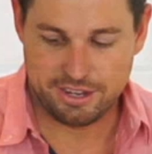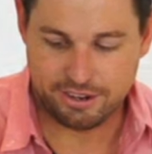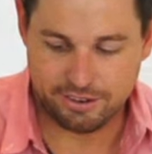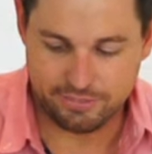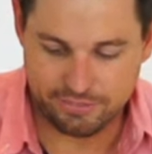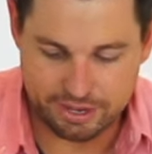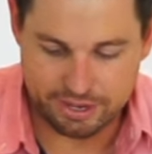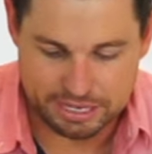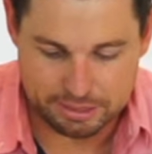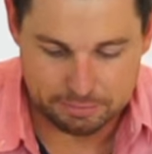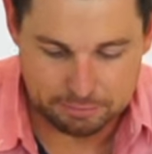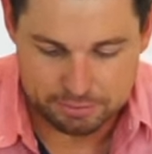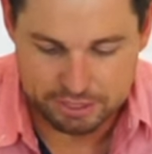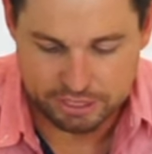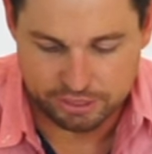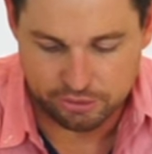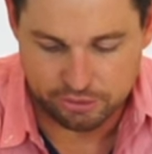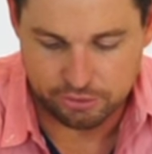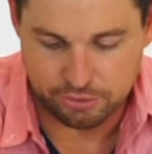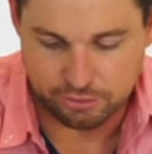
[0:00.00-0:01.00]
All right,
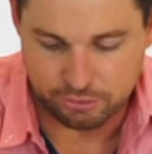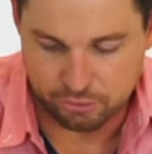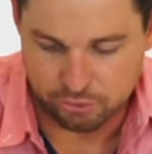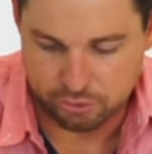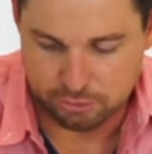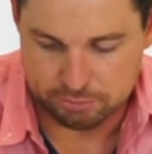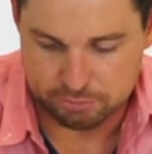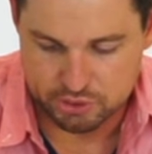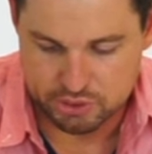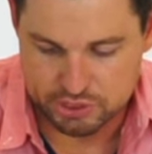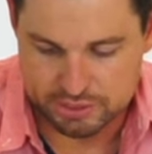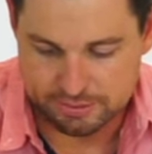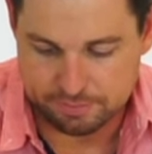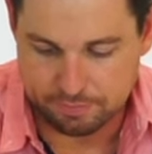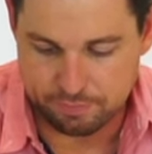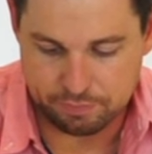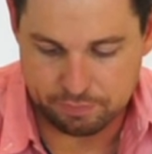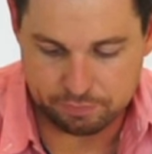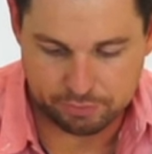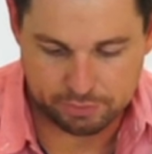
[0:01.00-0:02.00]
take all our herbs
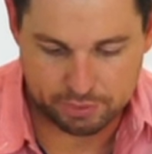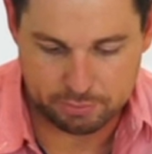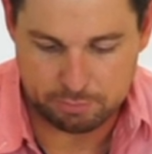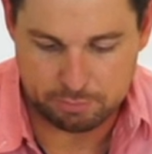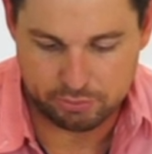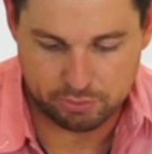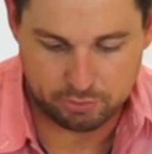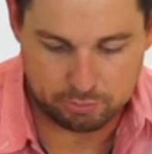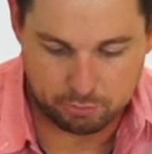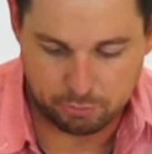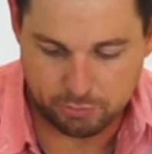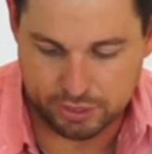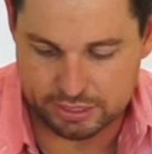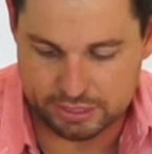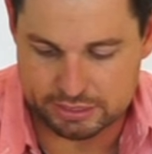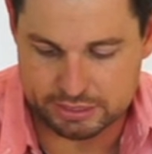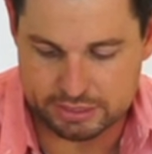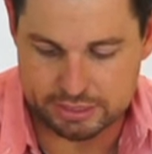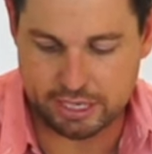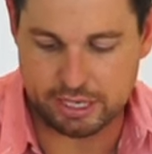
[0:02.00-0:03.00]
and put them
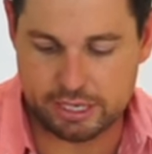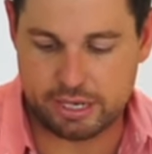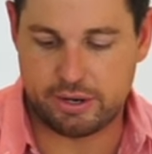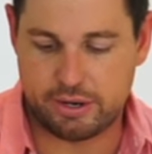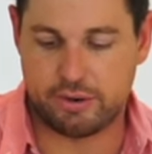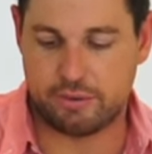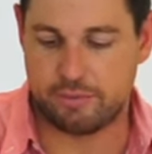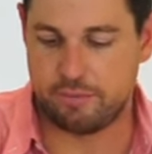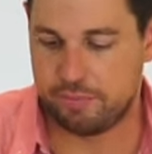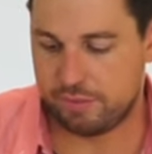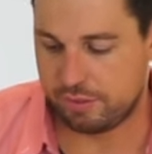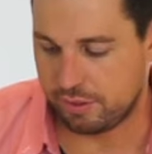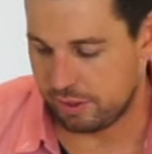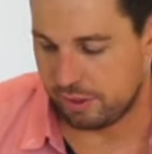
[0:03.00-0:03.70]
right inside here.